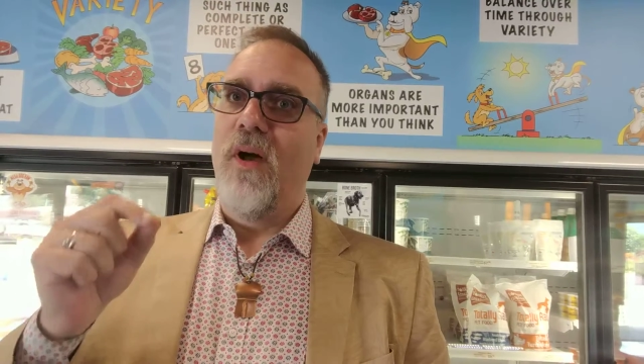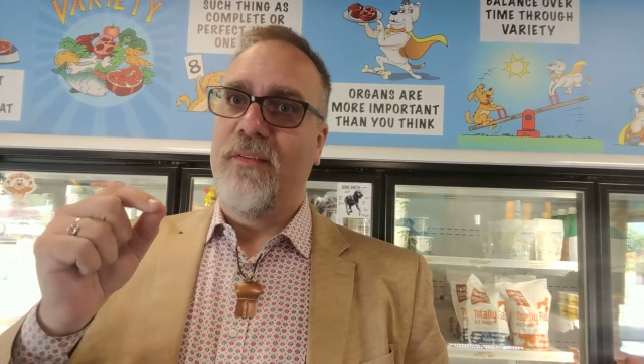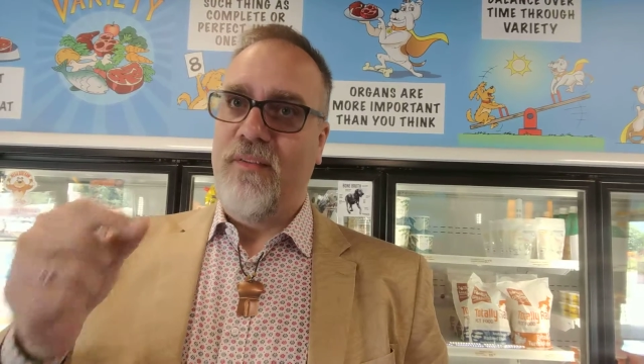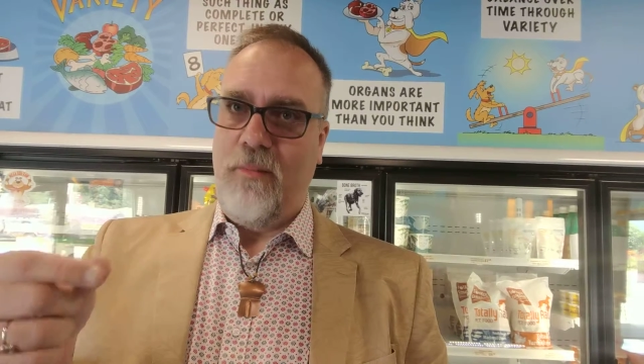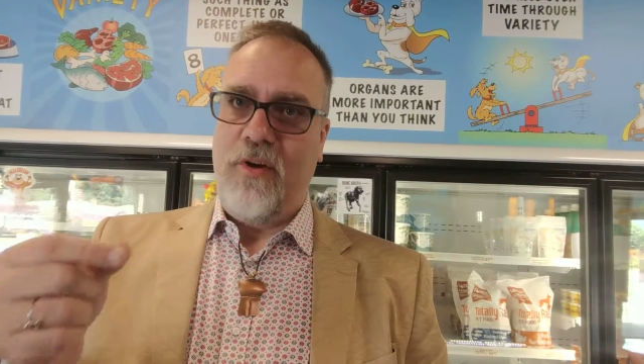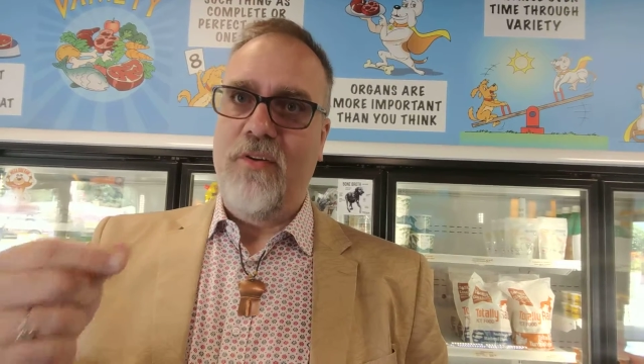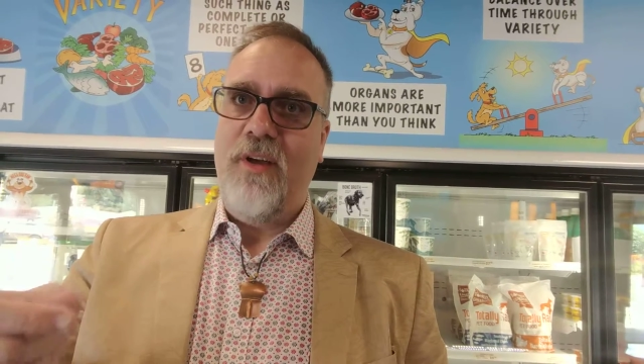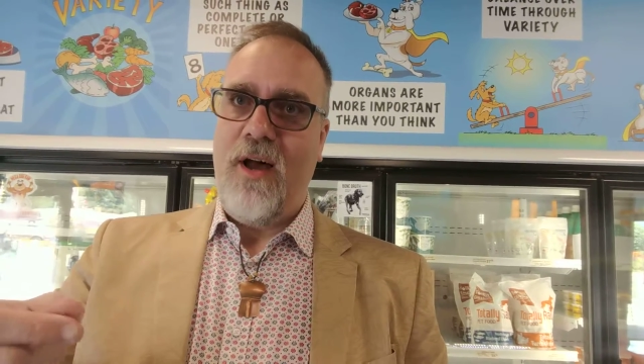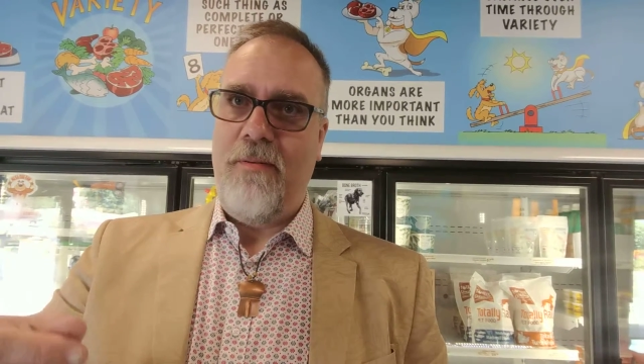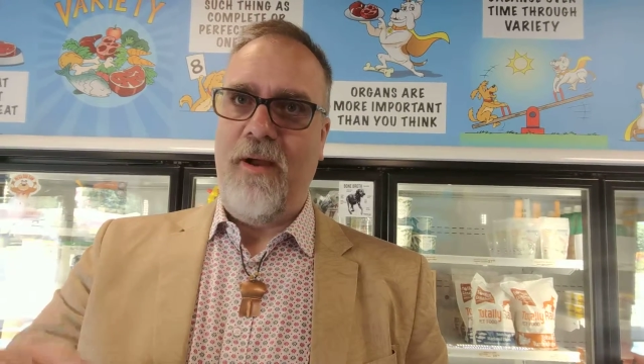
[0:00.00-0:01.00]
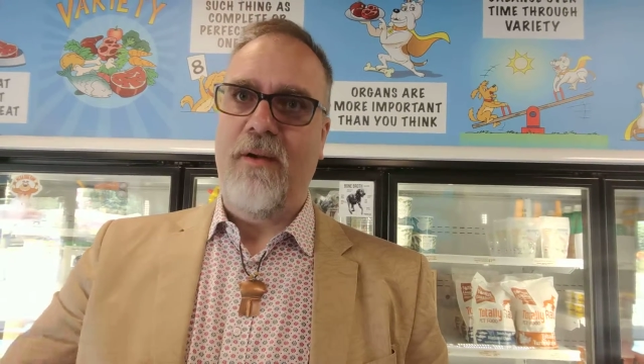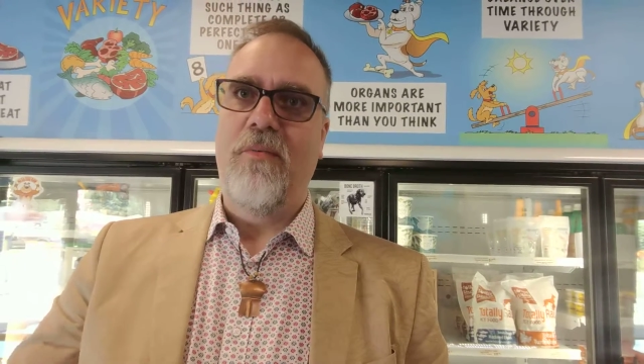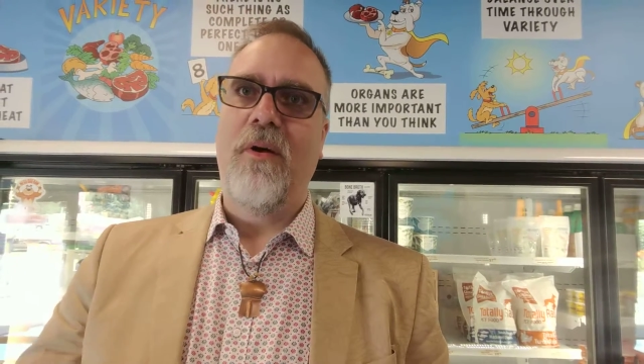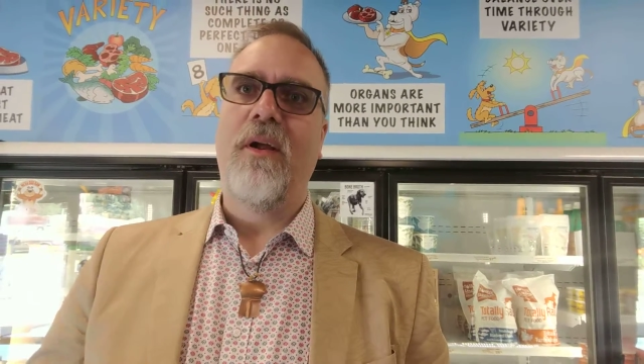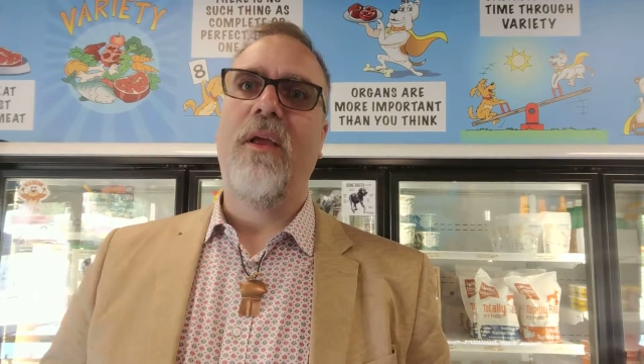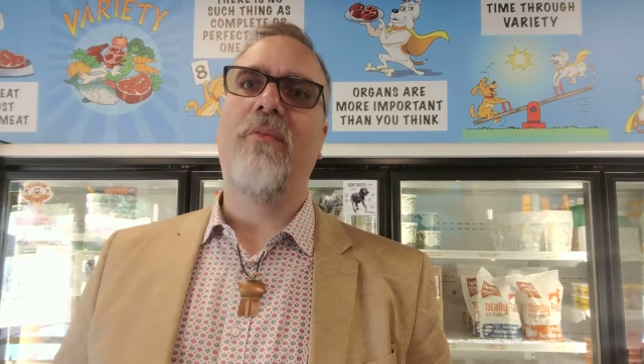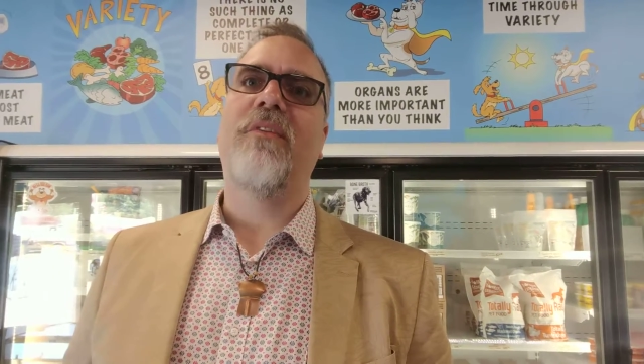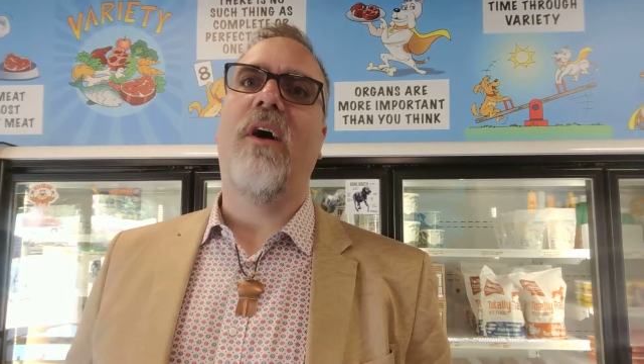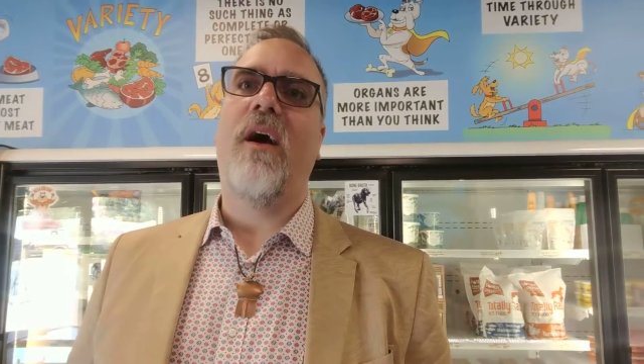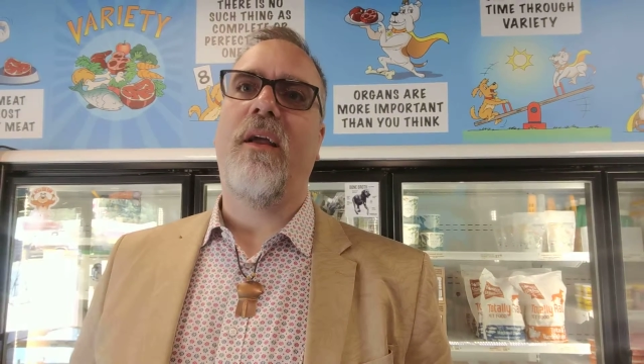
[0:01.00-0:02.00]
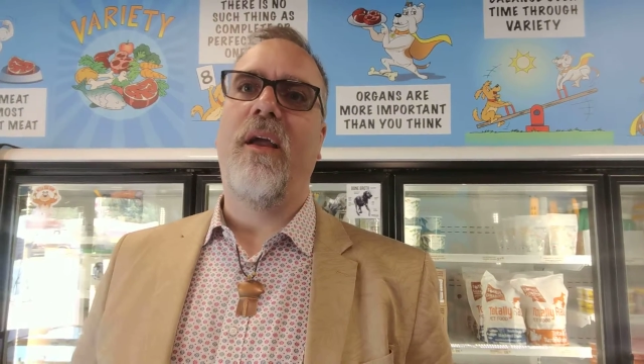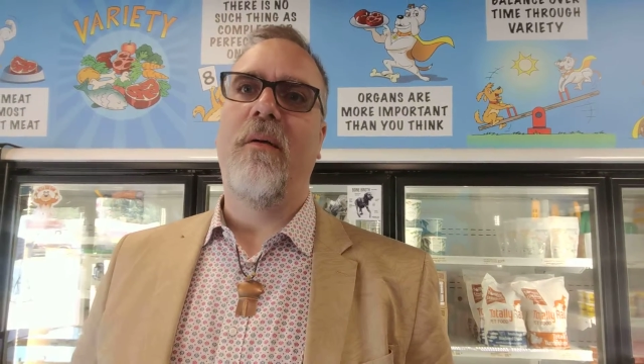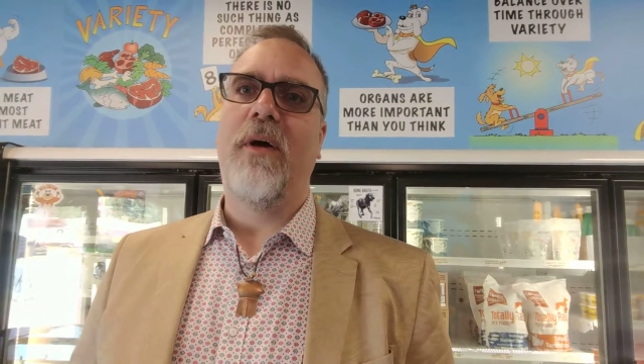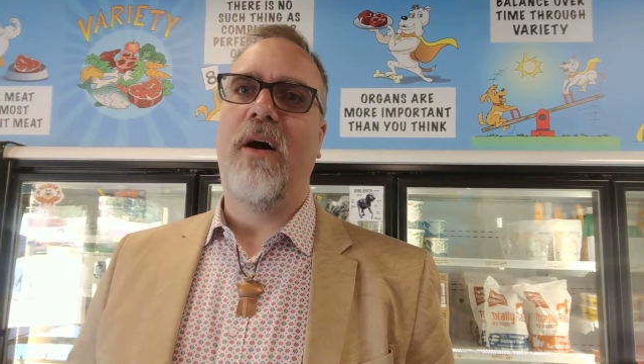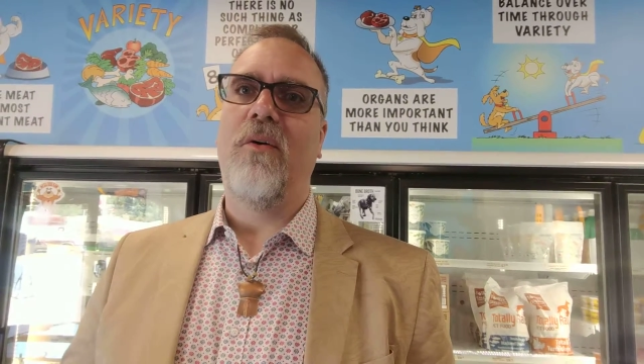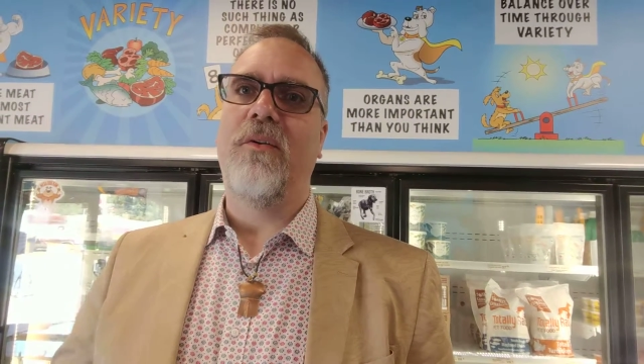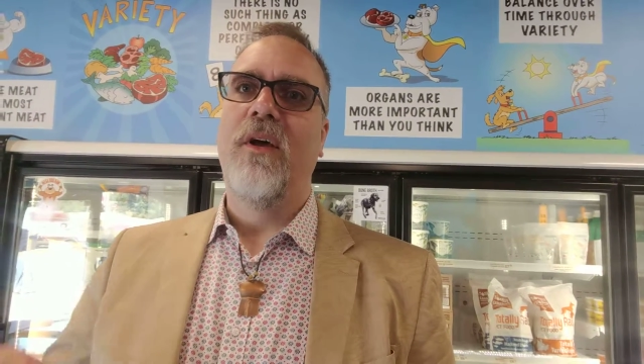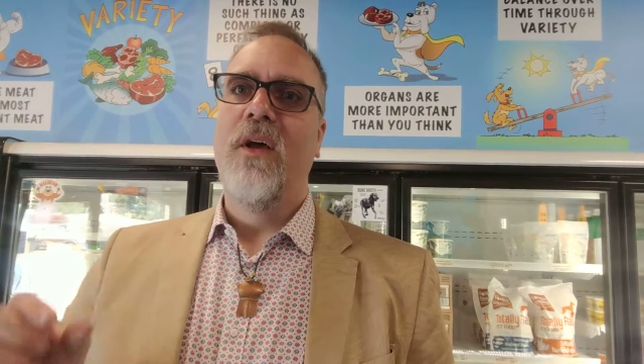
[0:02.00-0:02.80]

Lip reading: a similar topic, where he was talking about